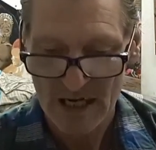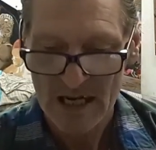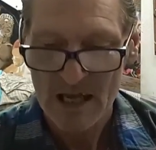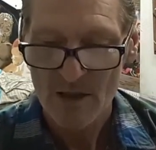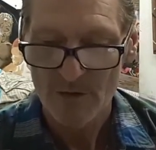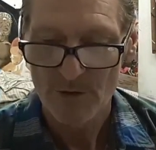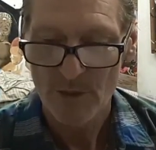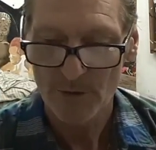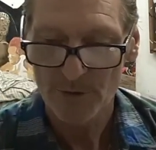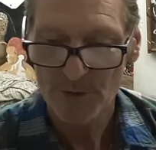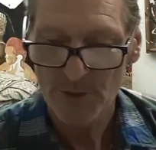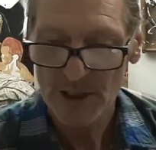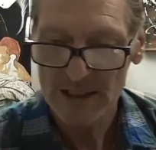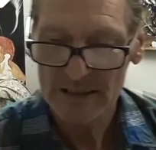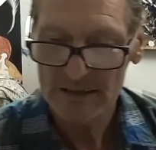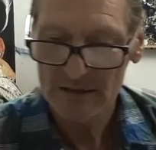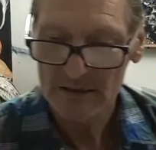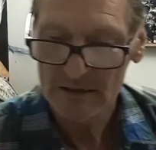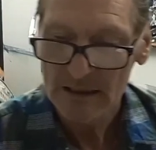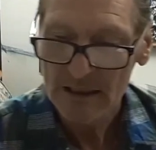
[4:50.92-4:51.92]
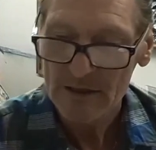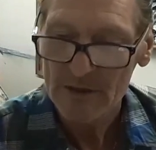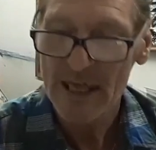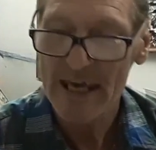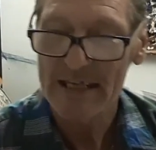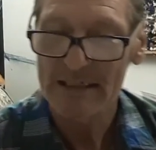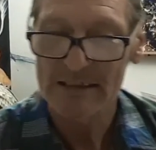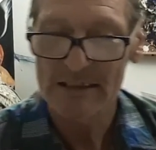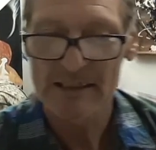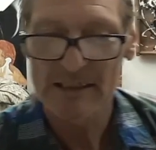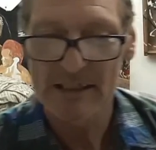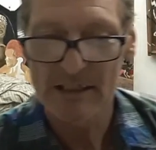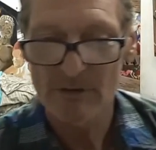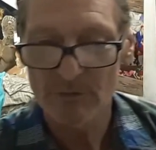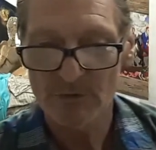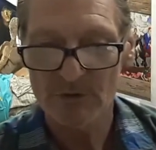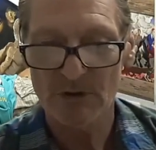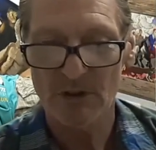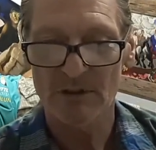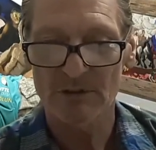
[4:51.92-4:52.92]
the thing that
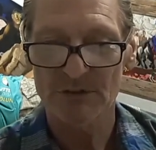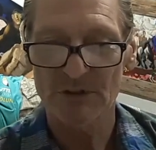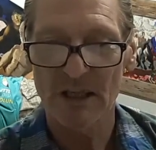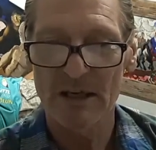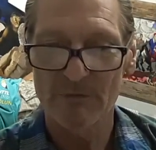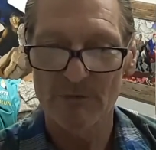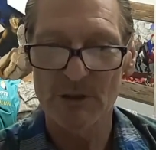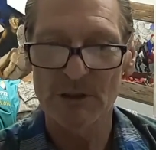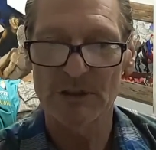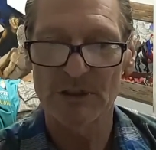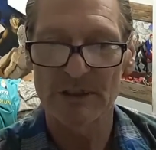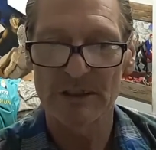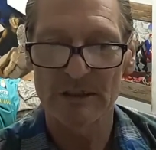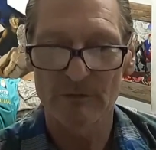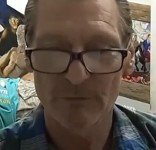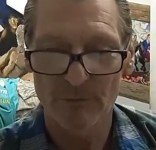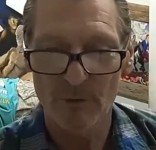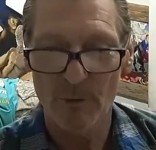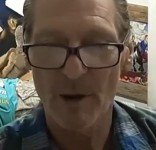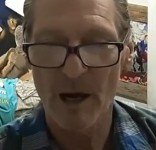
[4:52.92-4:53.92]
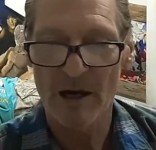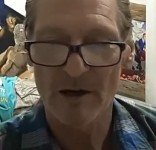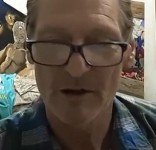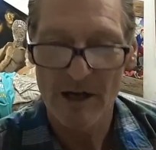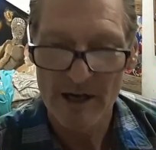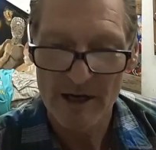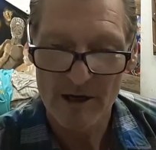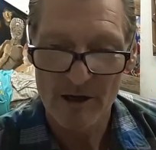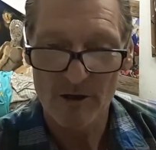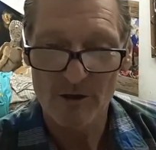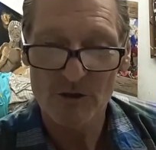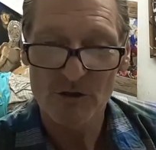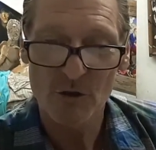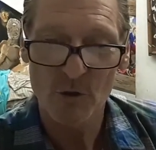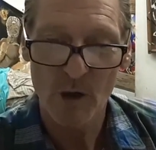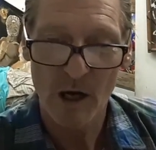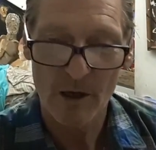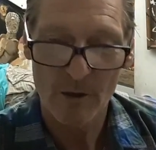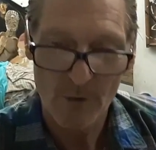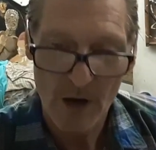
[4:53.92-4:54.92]
gives us everything from our air to
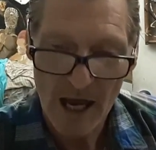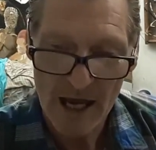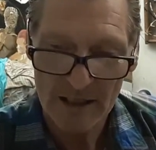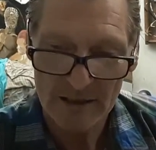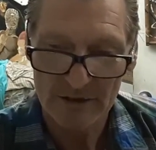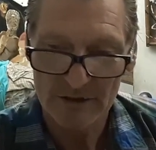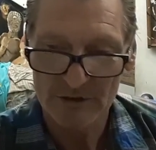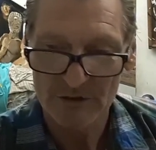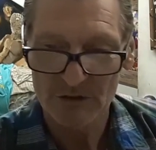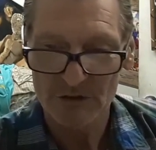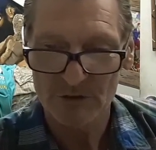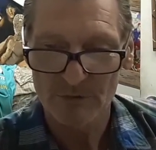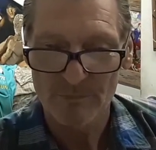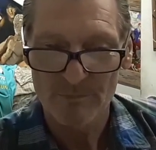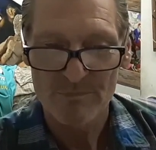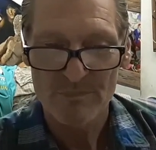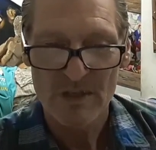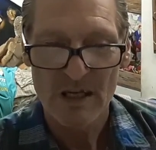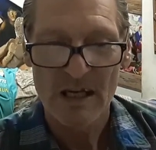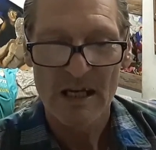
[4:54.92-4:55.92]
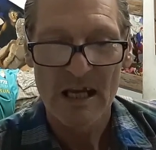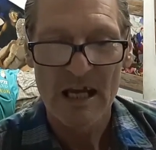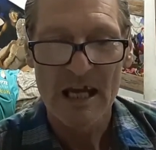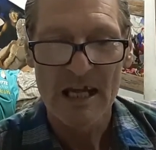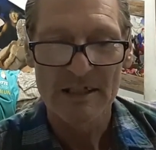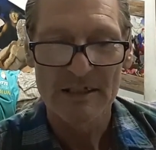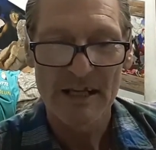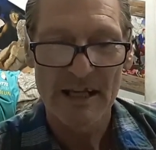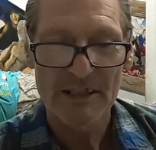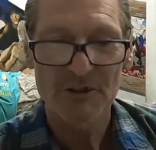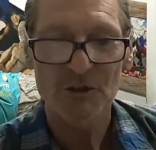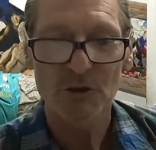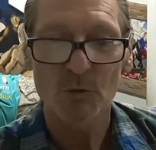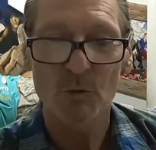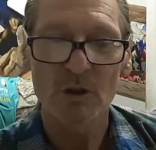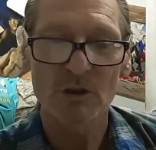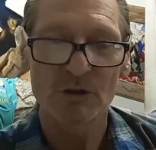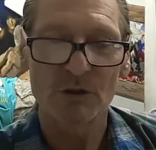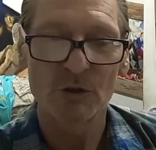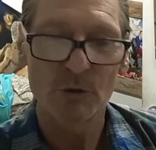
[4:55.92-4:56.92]
our rockets, nature
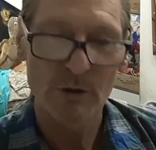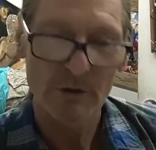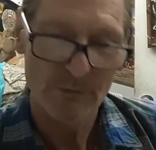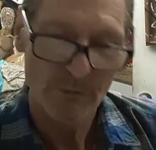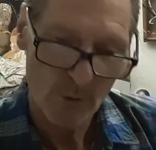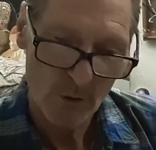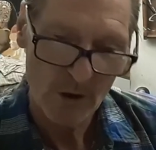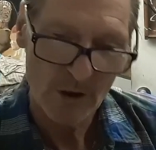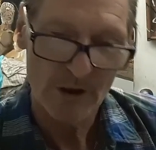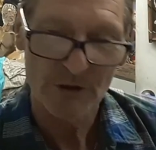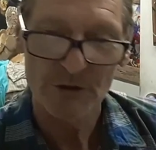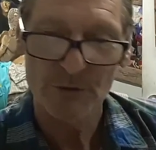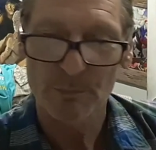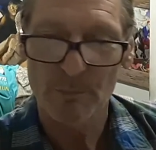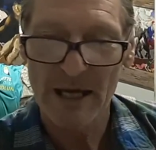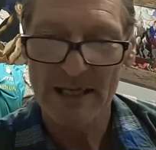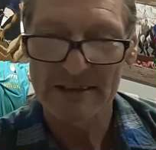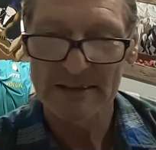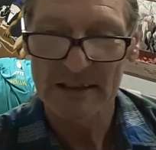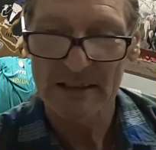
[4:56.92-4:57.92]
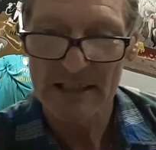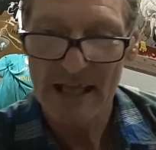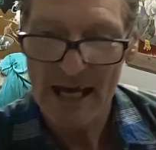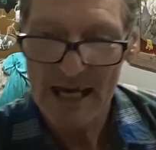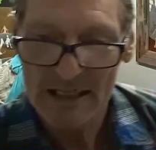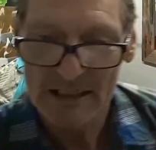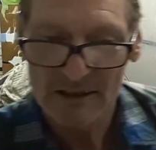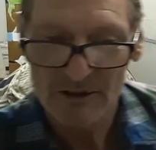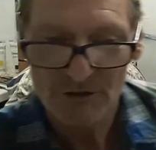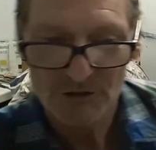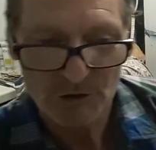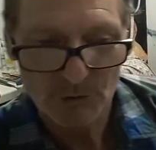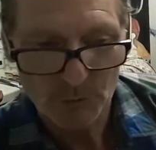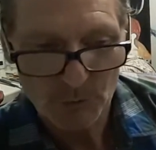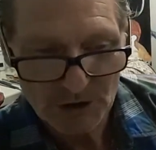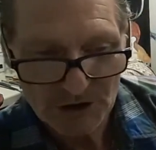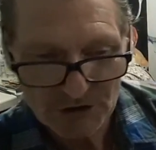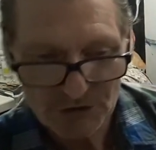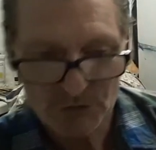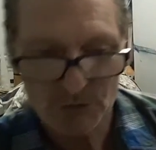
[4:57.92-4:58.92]
will do it for us by denying us the
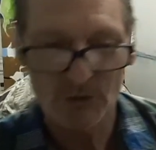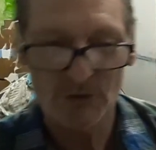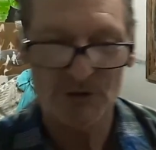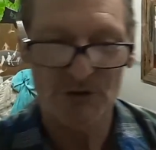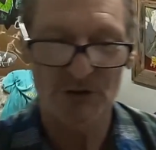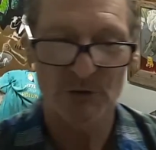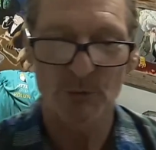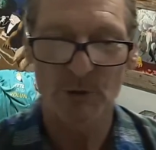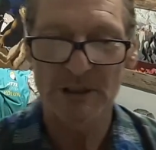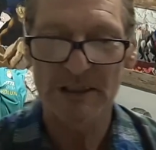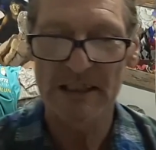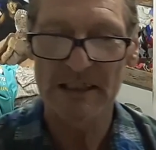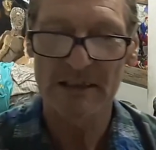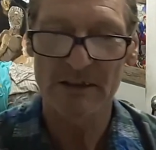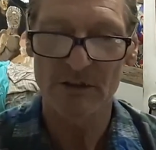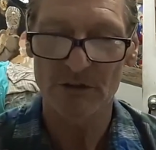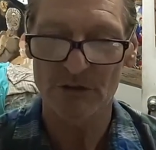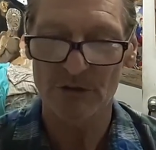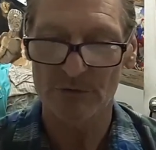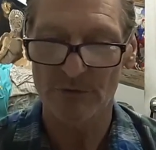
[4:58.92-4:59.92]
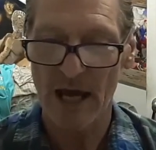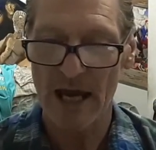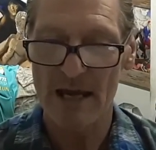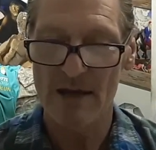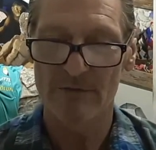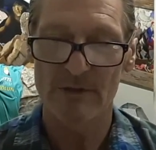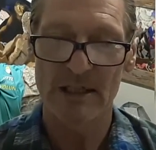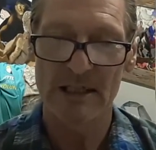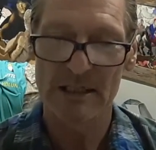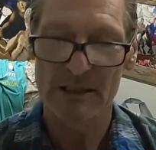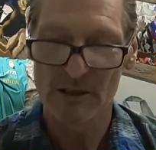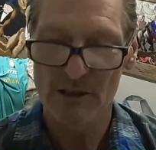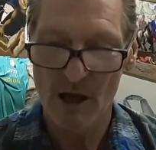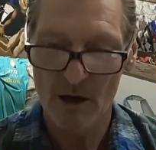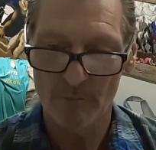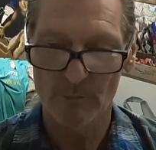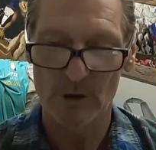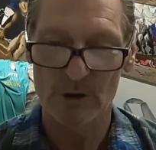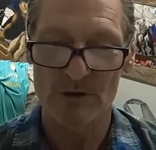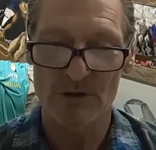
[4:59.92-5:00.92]
resources we need to survive in
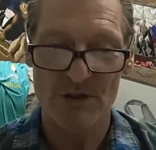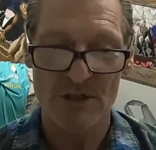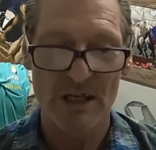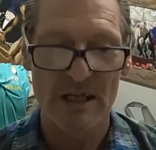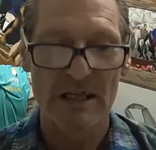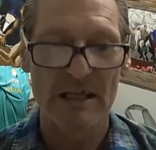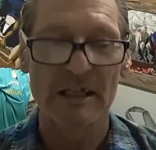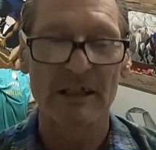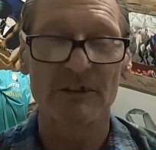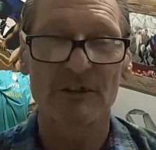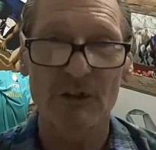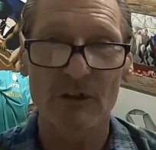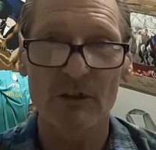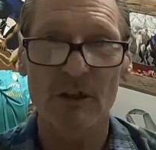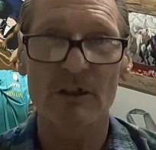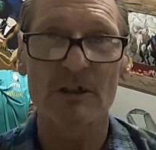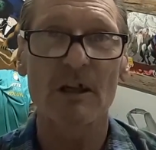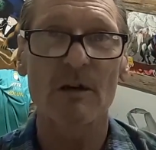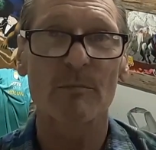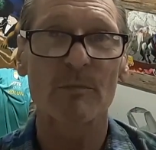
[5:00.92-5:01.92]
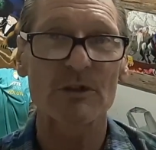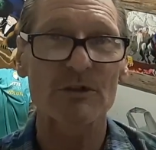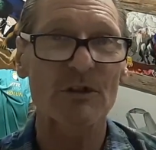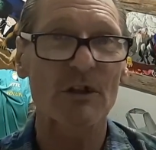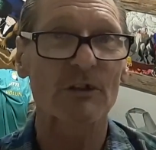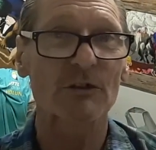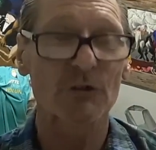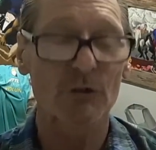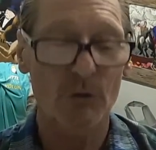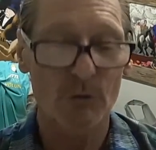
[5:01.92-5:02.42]
numbers until our numbers are so